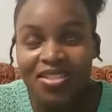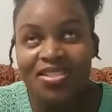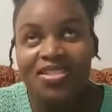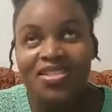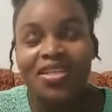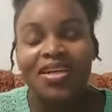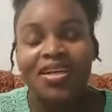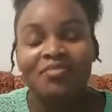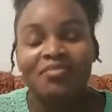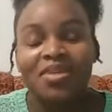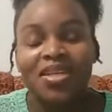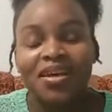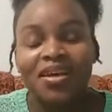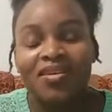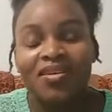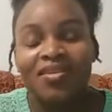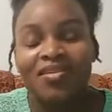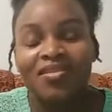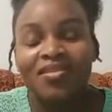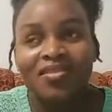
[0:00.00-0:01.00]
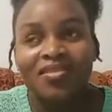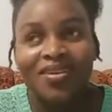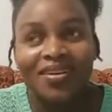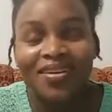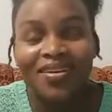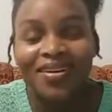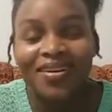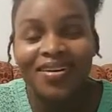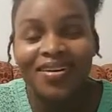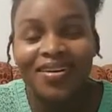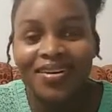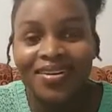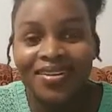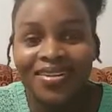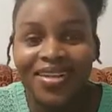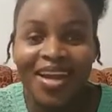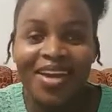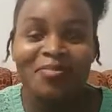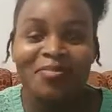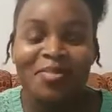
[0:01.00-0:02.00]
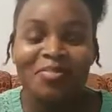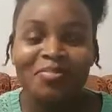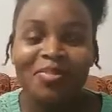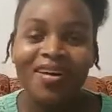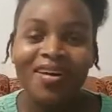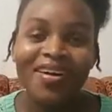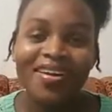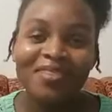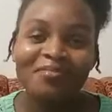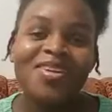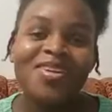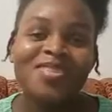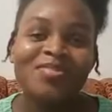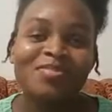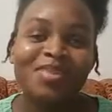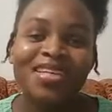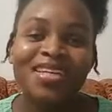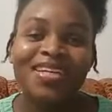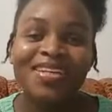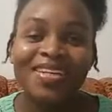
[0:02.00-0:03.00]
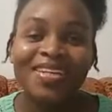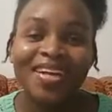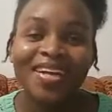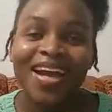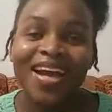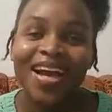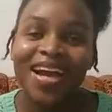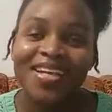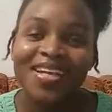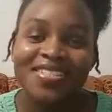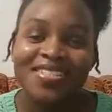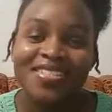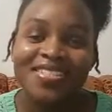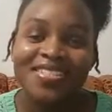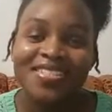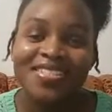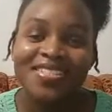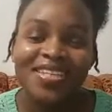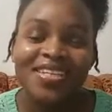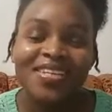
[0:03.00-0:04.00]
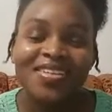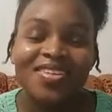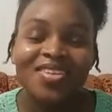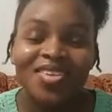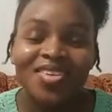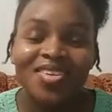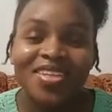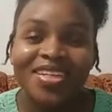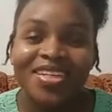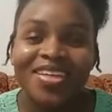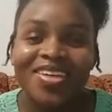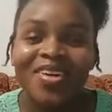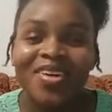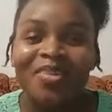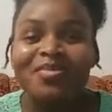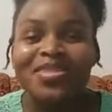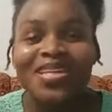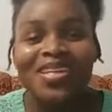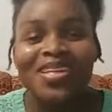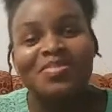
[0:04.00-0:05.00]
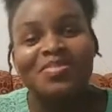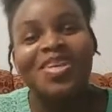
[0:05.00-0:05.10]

I'll be like, oh God. I remember calling my husband and saying, honey, come take me out.